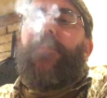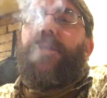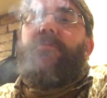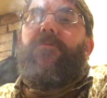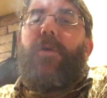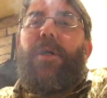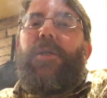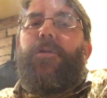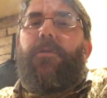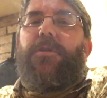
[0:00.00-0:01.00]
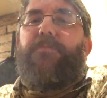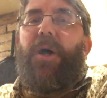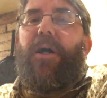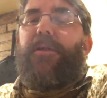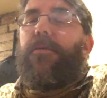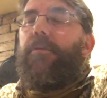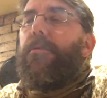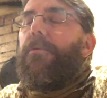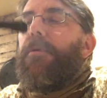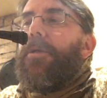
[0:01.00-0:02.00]
It's really not as bad
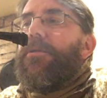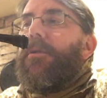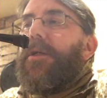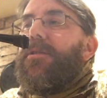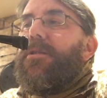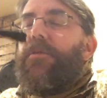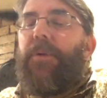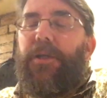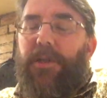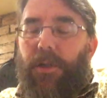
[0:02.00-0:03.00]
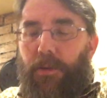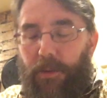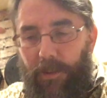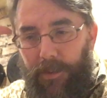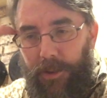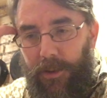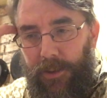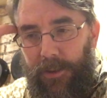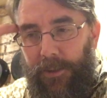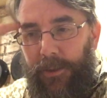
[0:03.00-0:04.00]
as I'd anticipated.
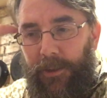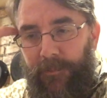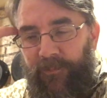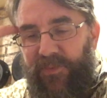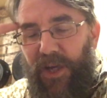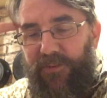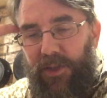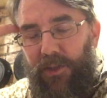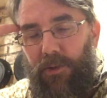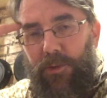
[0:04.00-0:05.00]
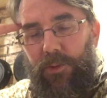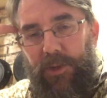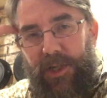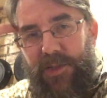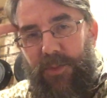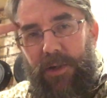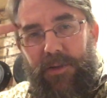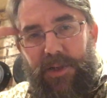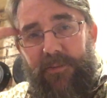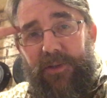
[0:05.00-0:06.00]
Definitely not an all-day
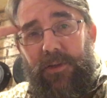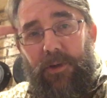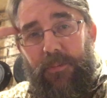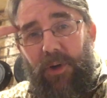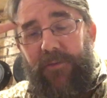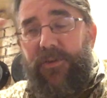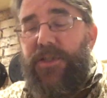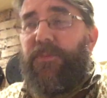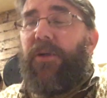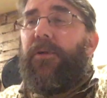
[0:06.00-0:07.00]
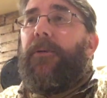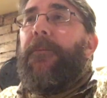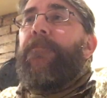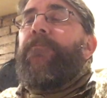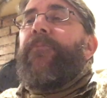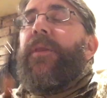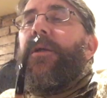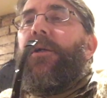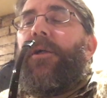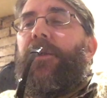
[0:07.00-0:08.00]
smoke, definitely not a breakfast smoke.
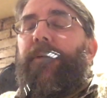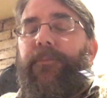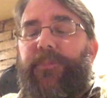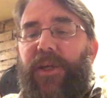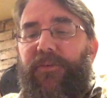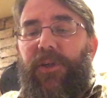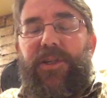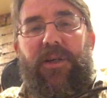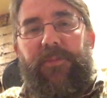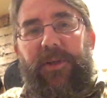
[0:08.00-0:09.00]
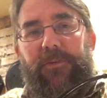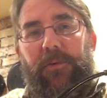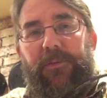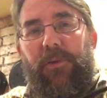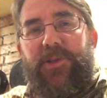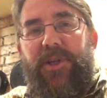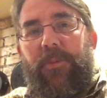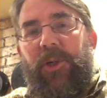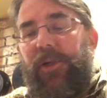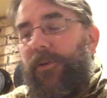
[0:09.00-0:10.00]
Definitely something for a full
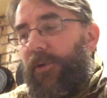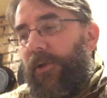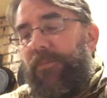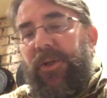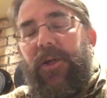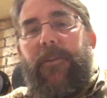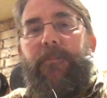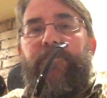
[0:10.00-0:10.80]
stomach and a beer.